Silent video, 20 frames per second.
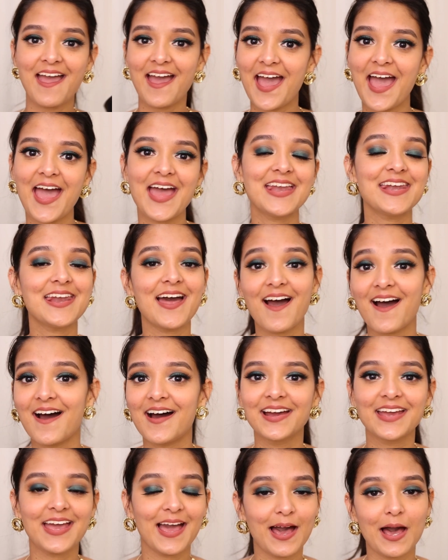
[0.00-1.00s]
and
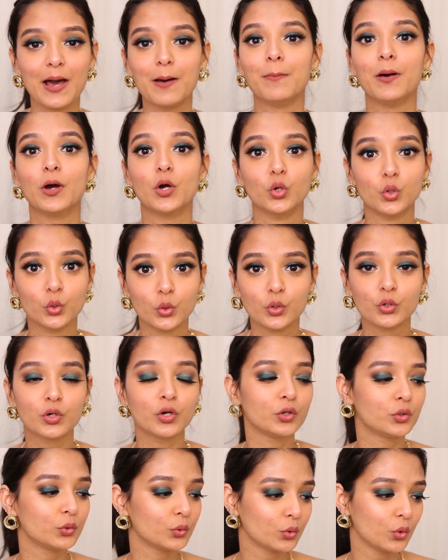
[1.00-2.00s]
I am
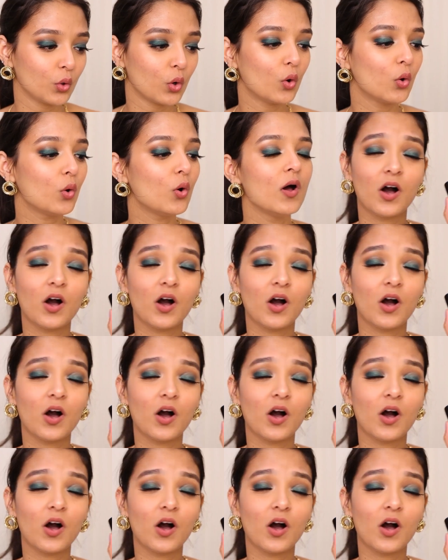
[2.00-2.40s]
good to go.